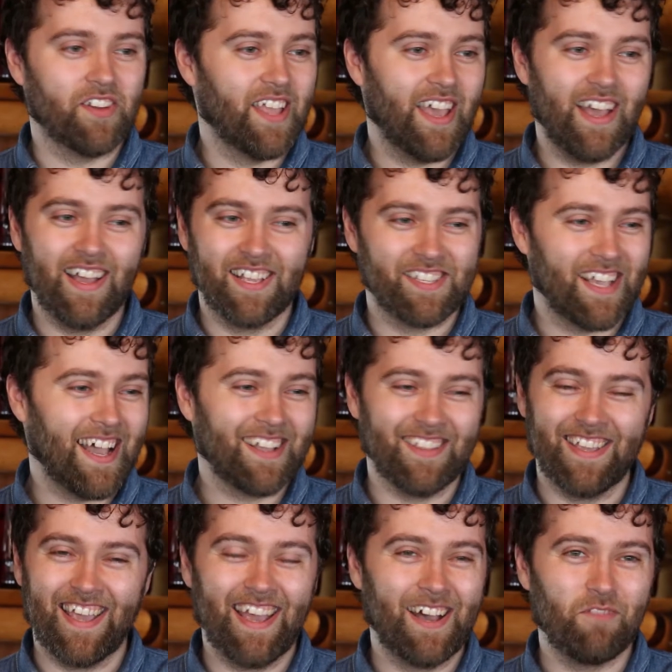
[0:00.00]
Yeah,
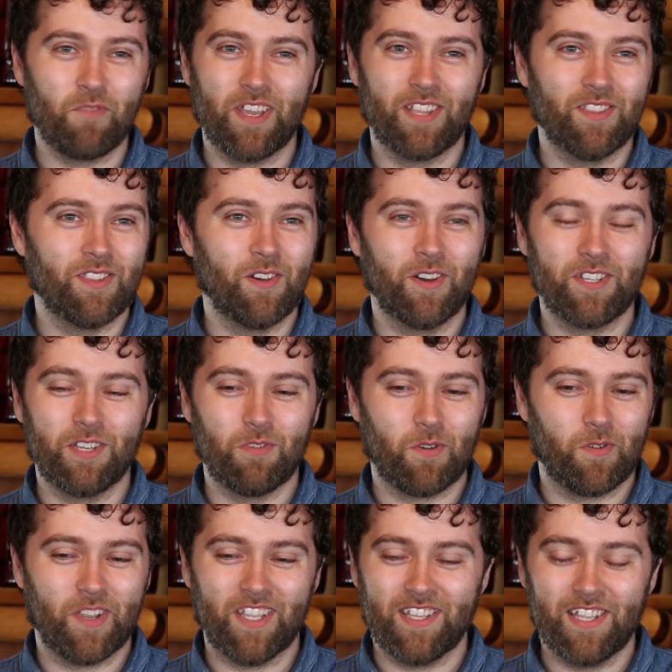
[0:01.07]
exactly. Yeah, we had no idea what we
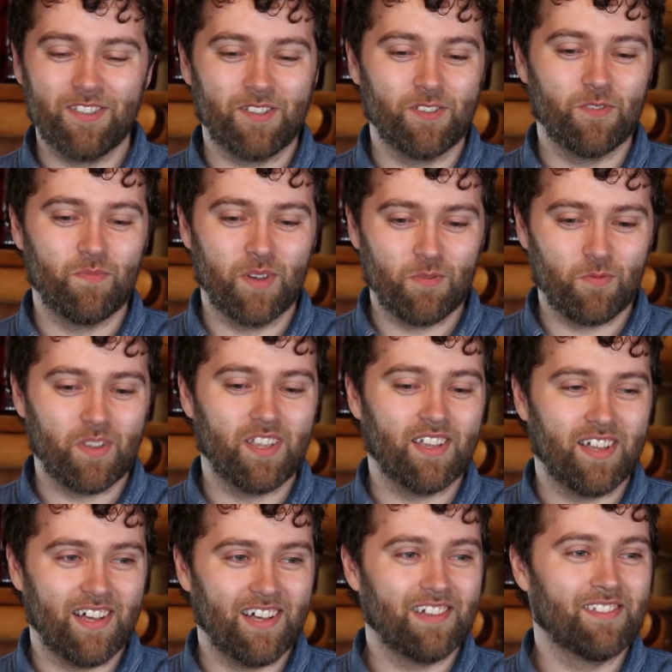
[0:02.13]
were getting into, but we
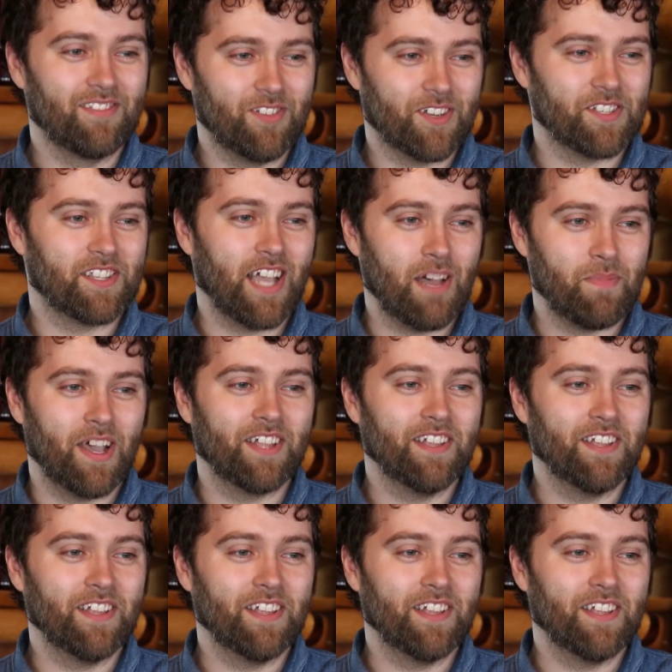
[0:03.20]
took a stab at